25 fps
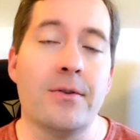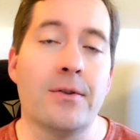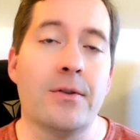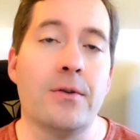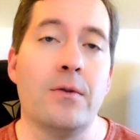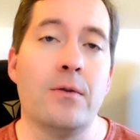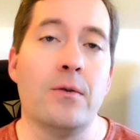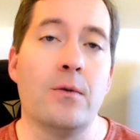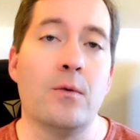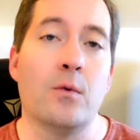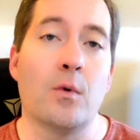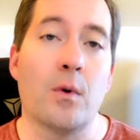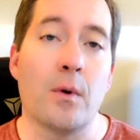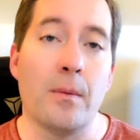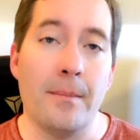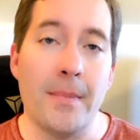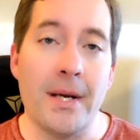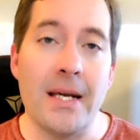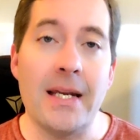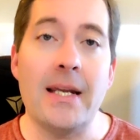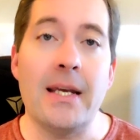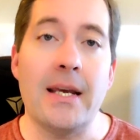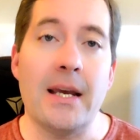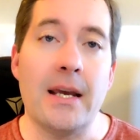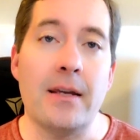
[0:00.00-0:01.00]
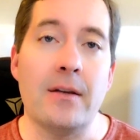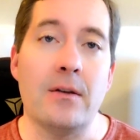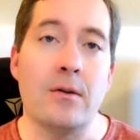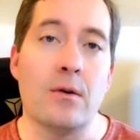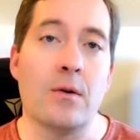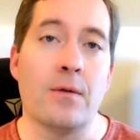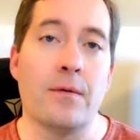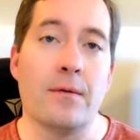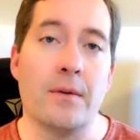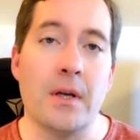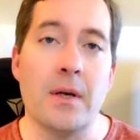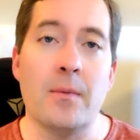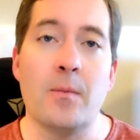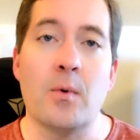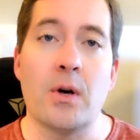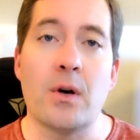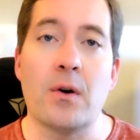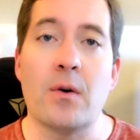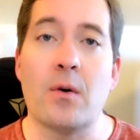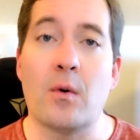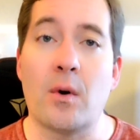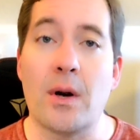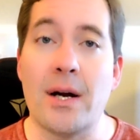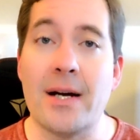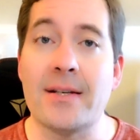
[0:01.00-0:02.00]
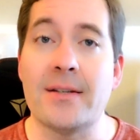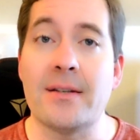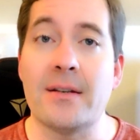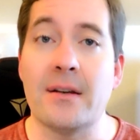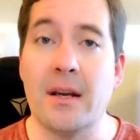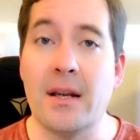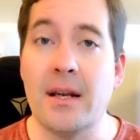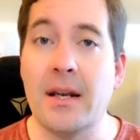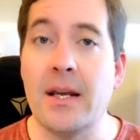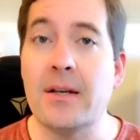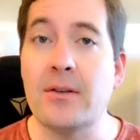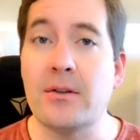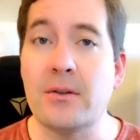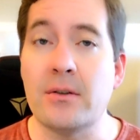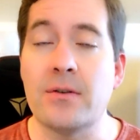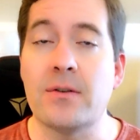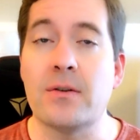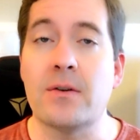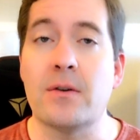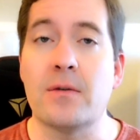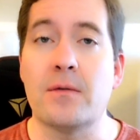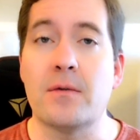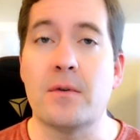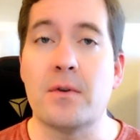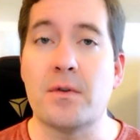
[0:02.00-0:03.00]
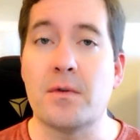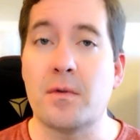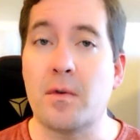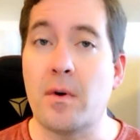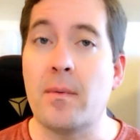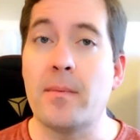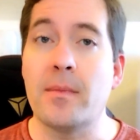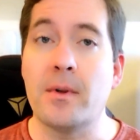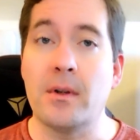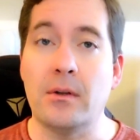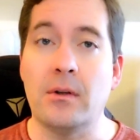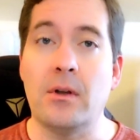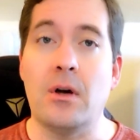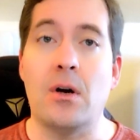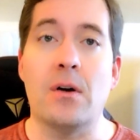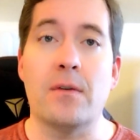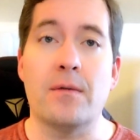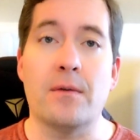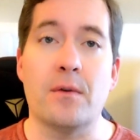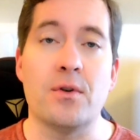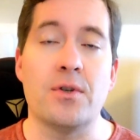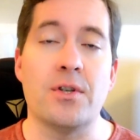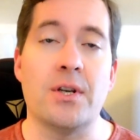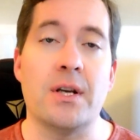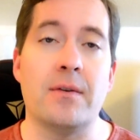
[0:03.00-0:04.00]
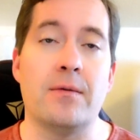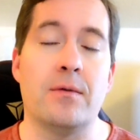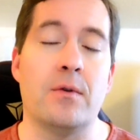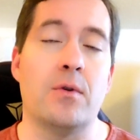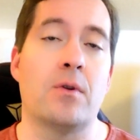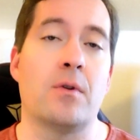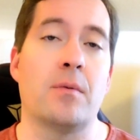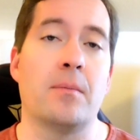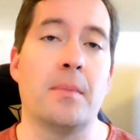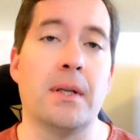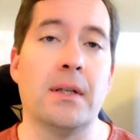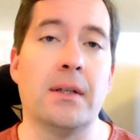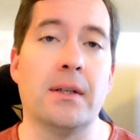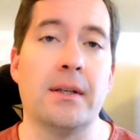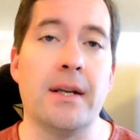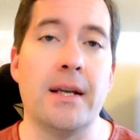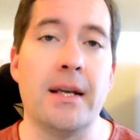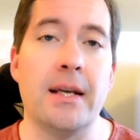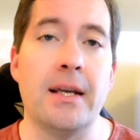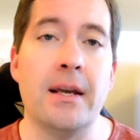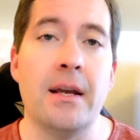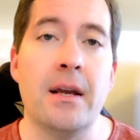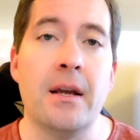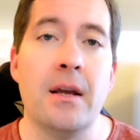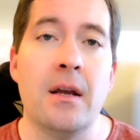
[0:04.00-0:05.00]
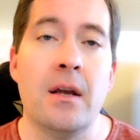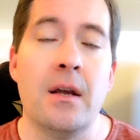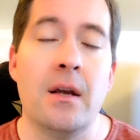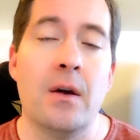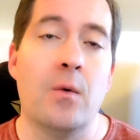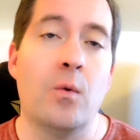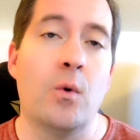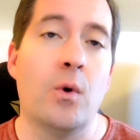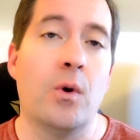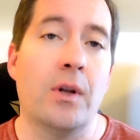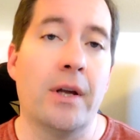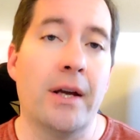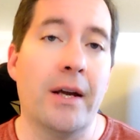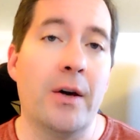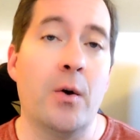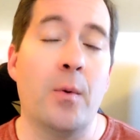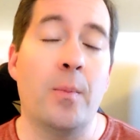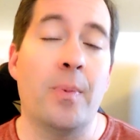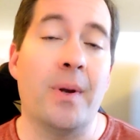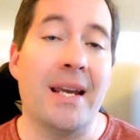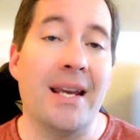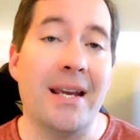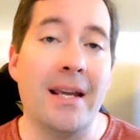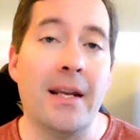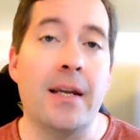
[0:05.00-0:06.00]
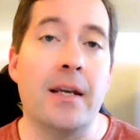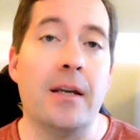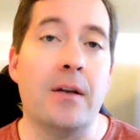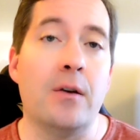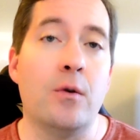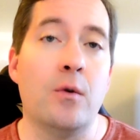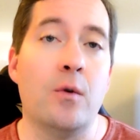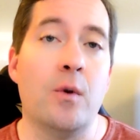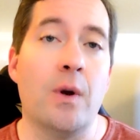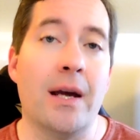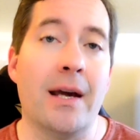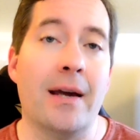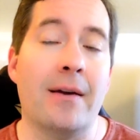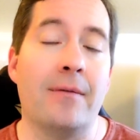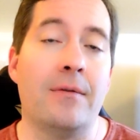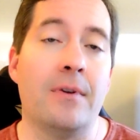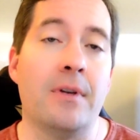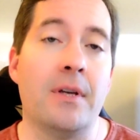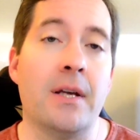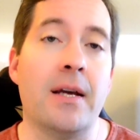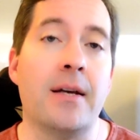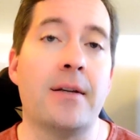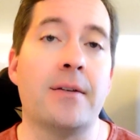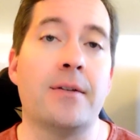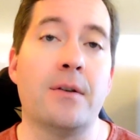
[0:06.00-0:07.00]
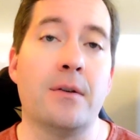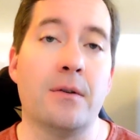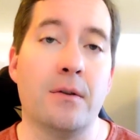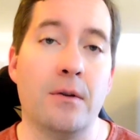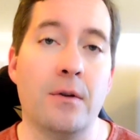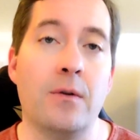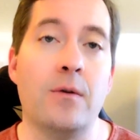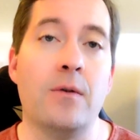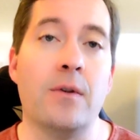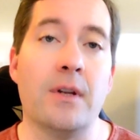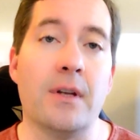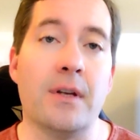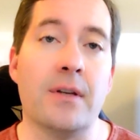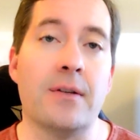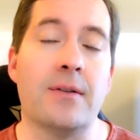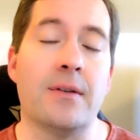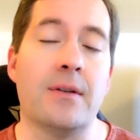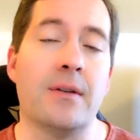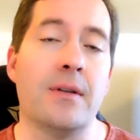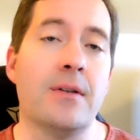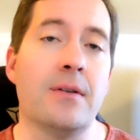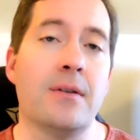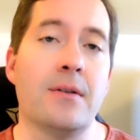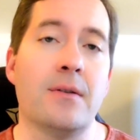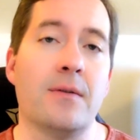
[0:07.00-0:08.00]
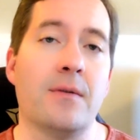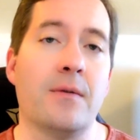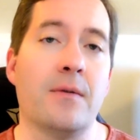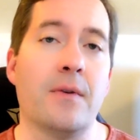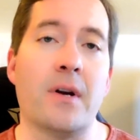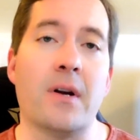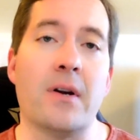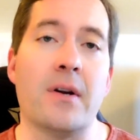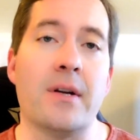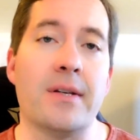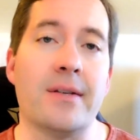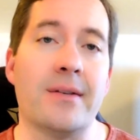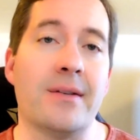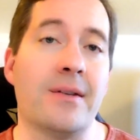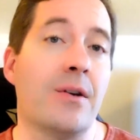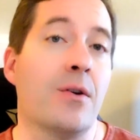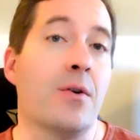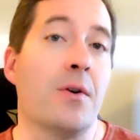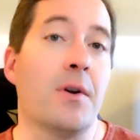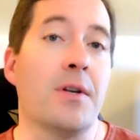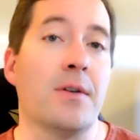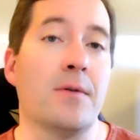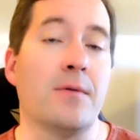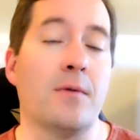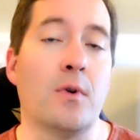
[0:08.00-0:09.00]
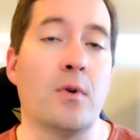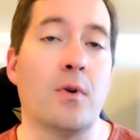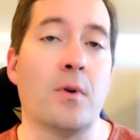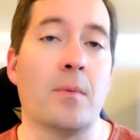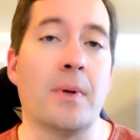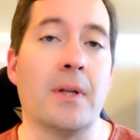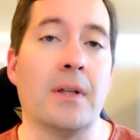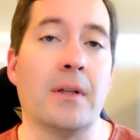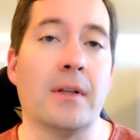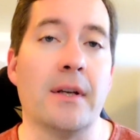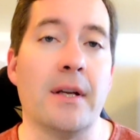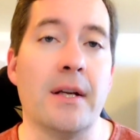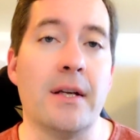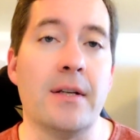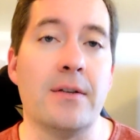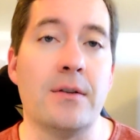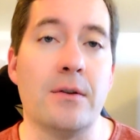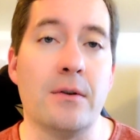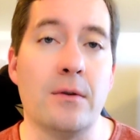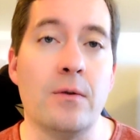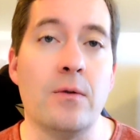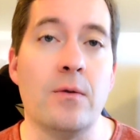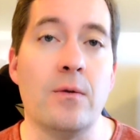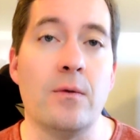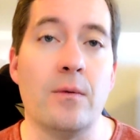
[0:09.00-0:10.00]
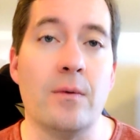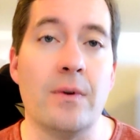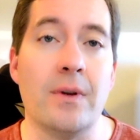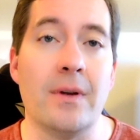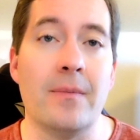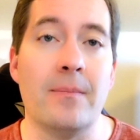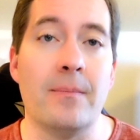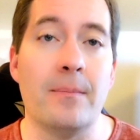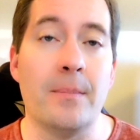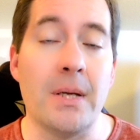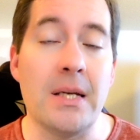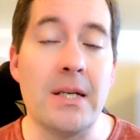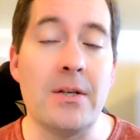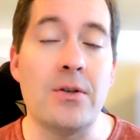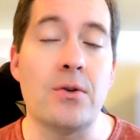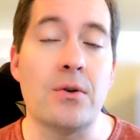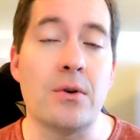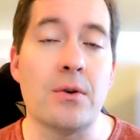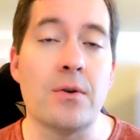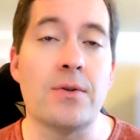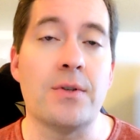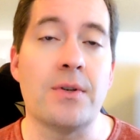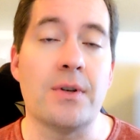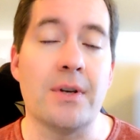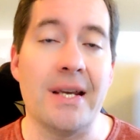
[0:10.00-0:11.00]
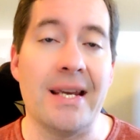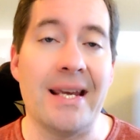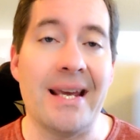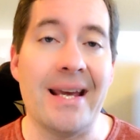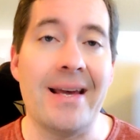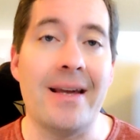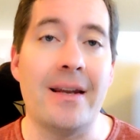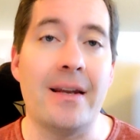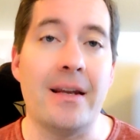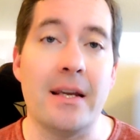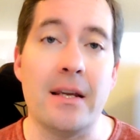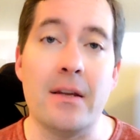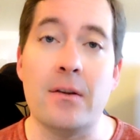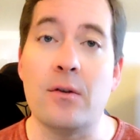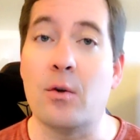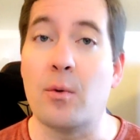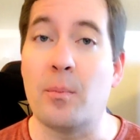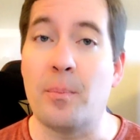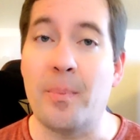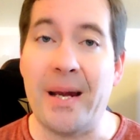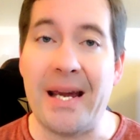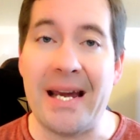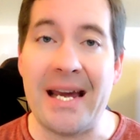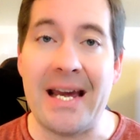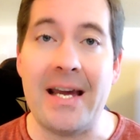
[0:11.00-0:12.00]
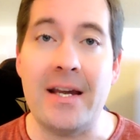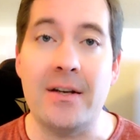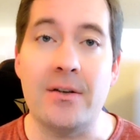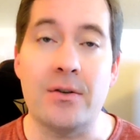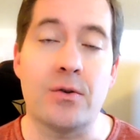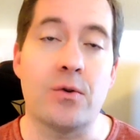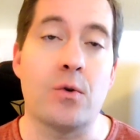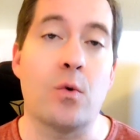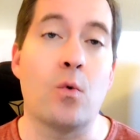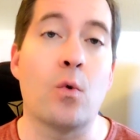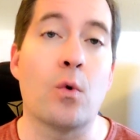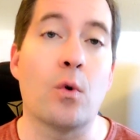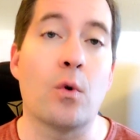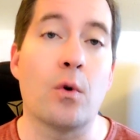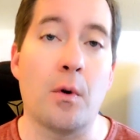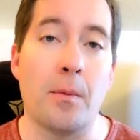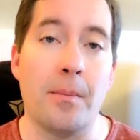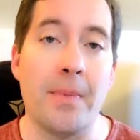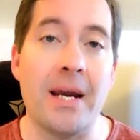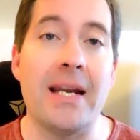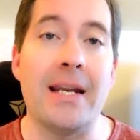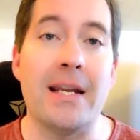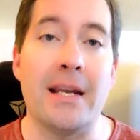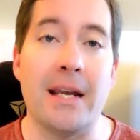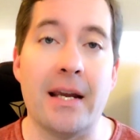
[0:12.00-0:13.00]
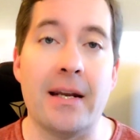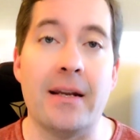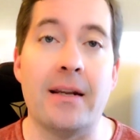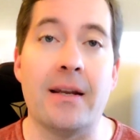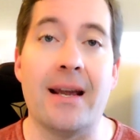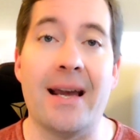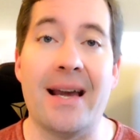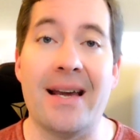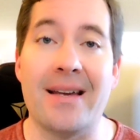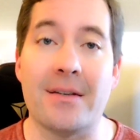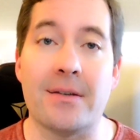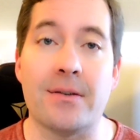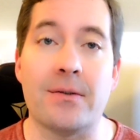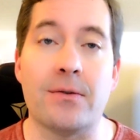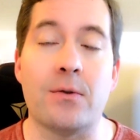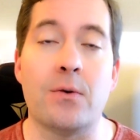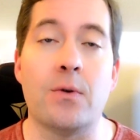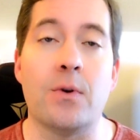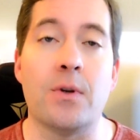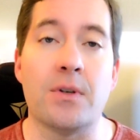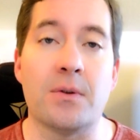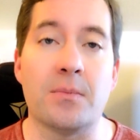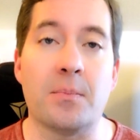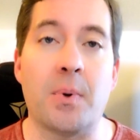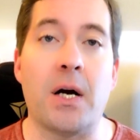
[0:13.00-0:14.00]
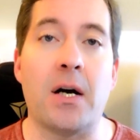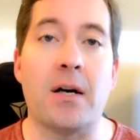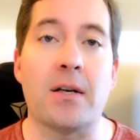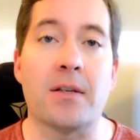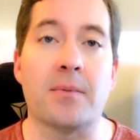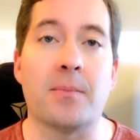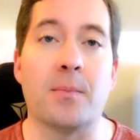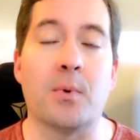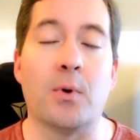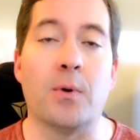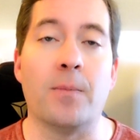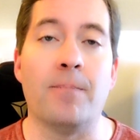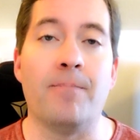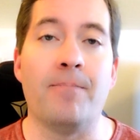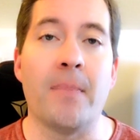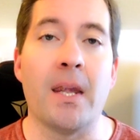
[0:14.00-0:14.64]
to remediate your VMware Horizon connection servers from the Log4j vulnerability will help any who have yet to do this. And this is a very serious vulnerability to be sure to get either patched or remediated as soon as possible.